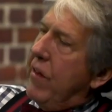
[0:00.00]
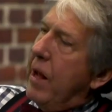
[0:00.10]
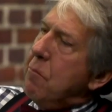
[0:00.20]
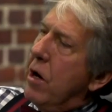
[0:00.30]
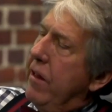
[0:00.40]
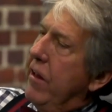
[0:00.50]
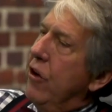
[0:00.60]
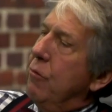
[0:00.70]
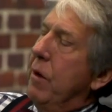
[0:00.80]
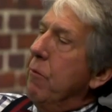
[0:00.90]
of that money that
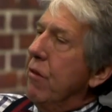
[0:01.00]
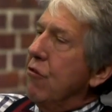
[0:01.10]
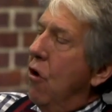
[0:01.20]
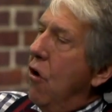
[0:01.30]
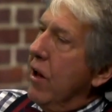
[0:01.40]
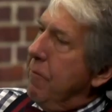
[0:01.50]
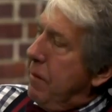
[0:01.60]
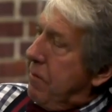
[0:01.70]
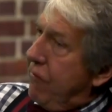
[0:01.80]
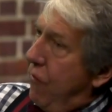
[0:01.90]
has been withdrawn have
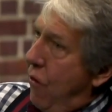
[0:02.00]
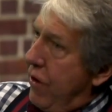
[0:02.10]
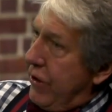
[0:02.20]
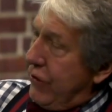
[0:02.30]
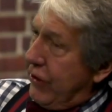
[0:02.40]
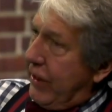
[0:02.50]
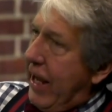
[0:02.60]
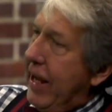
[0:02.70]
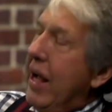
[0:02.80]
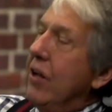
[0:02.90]
been by foreigners,
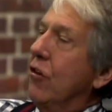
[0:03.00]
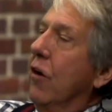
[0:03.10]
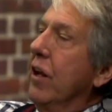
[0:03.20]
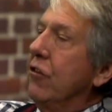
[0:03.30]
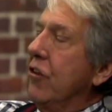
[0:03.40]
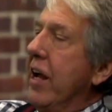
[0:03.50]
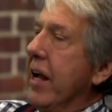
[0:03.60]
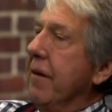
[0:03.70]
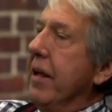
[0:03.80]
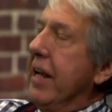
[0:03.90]
okay? So they're
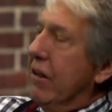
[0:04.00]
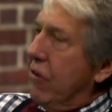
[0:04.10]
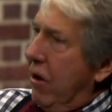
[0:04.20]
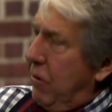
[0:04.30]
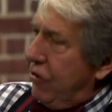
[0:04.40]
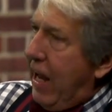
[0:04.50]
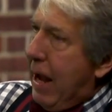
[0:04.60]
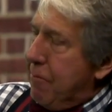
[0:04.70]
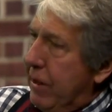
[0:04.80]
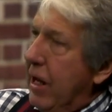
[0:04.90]
saying, yes, I know it's
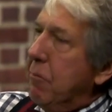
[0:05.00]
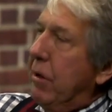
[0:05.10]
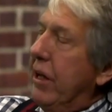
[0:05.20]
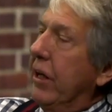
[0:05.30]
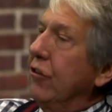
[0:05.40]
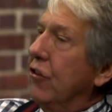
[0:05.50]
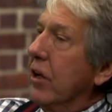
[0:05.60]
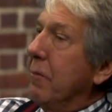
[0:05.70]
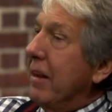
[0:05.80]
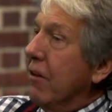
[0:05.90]
happened, but they're
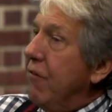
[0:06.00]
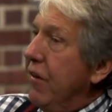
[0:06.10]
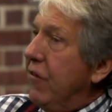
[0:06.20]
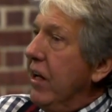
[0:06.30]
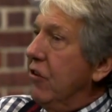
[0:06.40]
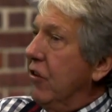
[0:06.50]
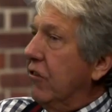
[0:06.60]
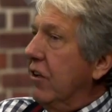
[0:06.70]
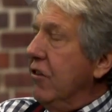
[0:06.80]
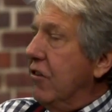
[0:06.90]
concerned about the 15,
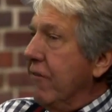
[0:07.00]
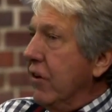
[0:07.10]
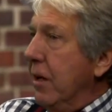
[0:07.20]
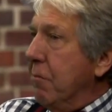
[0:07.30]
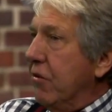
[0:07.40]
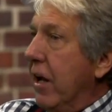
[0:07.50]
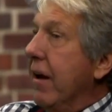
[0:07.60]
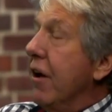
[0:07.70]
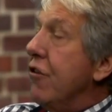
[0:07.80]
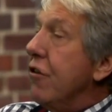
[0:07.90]
16, 17%
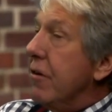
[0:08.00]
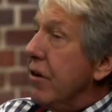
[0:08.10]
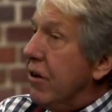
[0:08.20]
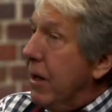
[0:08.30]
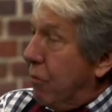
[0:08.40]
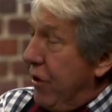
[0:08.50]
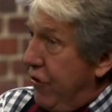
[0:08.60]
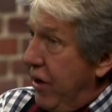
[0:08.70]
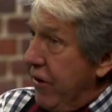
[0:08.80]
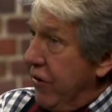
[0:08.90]

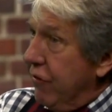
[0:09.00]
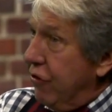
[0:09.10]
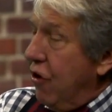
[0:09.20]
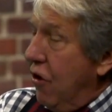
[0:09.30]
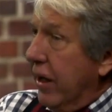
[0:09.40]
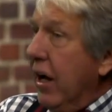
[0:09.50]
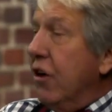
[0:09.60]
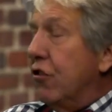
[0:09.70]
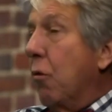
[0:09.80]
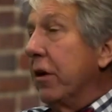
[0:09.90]
depreciation of sterling.
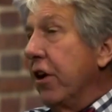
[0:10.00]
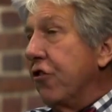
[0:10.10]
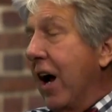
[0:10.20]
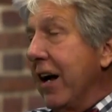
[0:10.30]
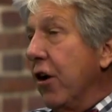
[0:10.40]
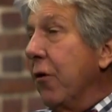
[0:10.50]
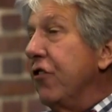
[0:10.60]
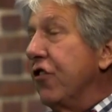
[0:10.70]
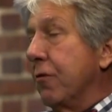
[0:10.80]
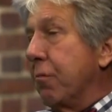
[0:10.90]
So what they're trying to do is
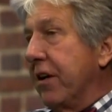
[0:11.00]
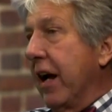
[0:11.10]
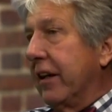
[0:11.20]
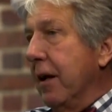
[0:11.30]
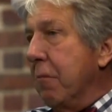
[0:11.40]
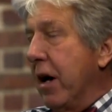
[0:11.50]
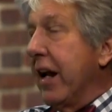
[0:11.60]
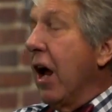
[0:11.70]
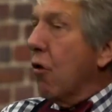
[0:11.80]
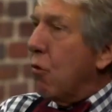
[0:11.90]
just protect their
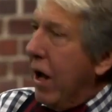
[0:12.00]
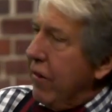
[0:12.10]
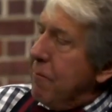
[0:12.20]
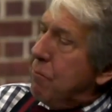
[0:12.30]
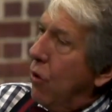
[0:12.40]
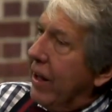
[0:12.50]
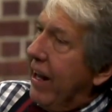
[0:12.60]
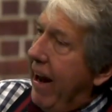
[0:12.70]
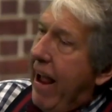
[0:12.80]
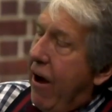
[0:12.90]
money rather than pulling
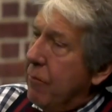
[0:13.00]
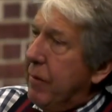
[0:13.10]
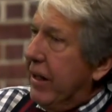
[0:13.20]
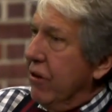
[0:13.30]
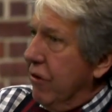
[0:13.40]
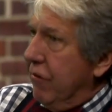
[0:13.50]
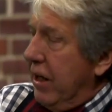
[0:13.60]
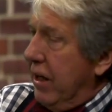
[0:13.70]
it out because of